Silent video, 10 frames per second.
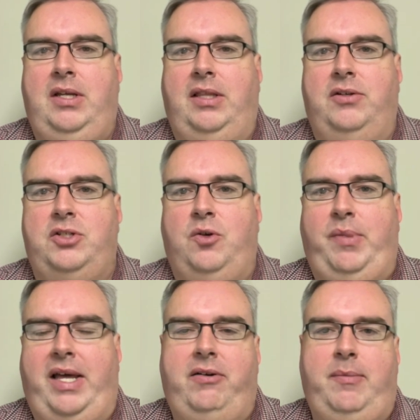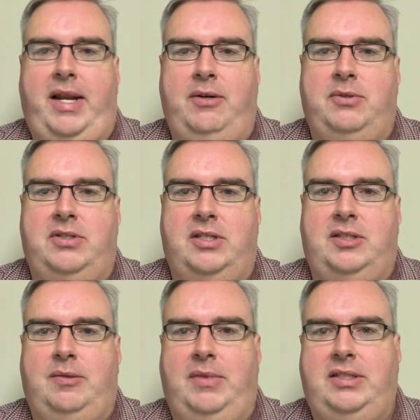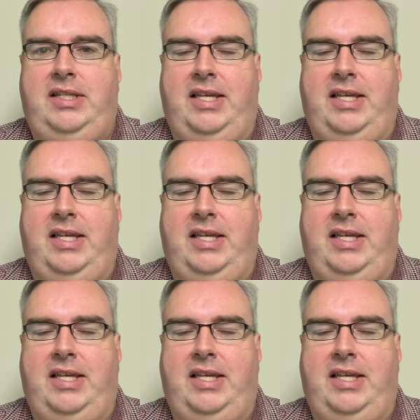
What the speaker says: There's no battery management system that's